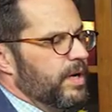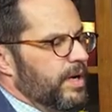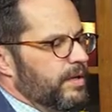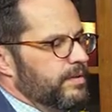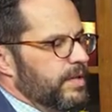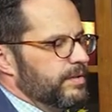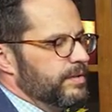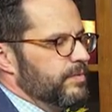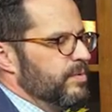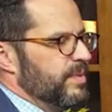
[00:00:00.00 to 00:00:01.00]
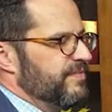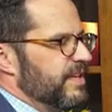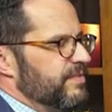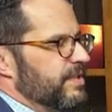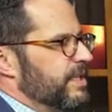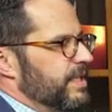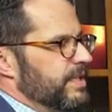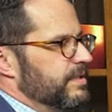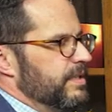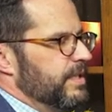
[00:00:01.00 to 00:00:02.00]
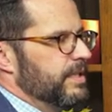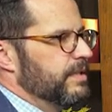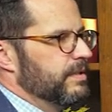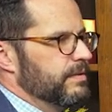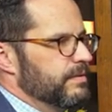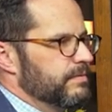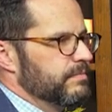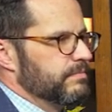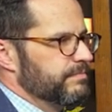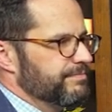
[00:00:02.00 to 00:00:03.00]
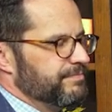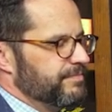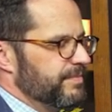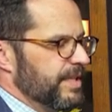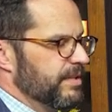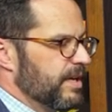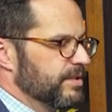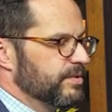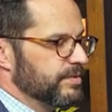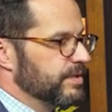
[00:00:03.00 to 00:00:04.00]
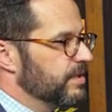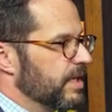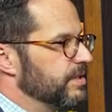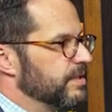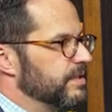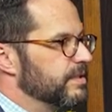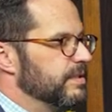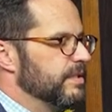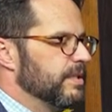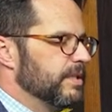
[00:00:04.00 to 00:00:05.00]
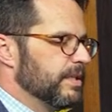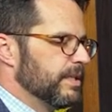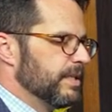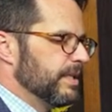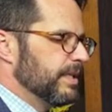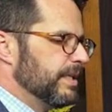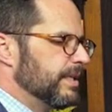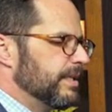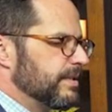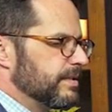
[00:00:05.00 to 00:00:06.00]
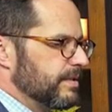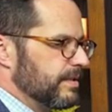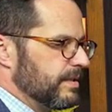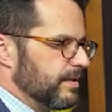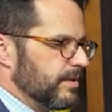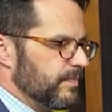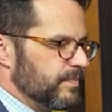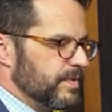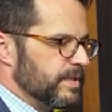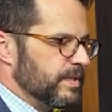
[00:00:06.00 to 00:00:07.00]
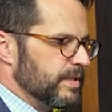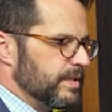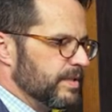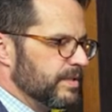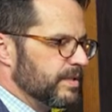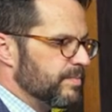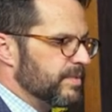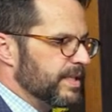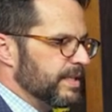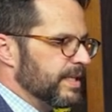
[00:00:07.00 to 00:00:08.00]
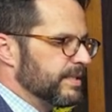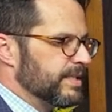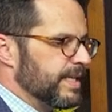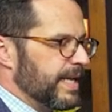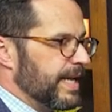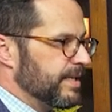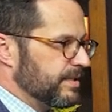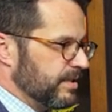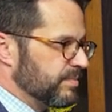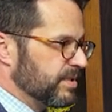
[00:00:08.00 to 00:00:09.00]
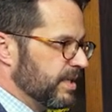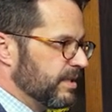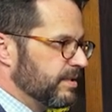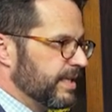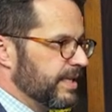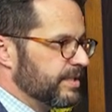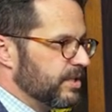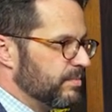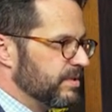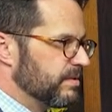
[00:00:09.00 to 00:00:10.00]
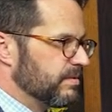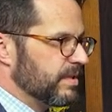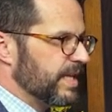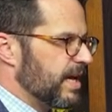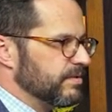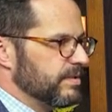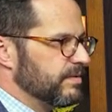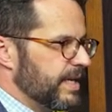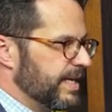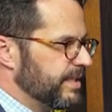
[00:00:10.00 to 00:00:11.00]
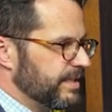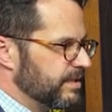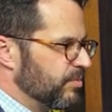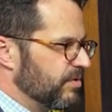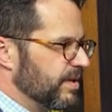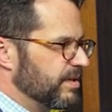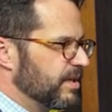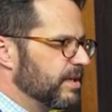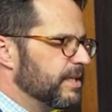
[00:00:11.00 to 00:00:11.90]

I'll, I'll say one of my favorite things in theological discussions is something that St. Anselm said. St. Anselm is 1000 AD, somewhere around there.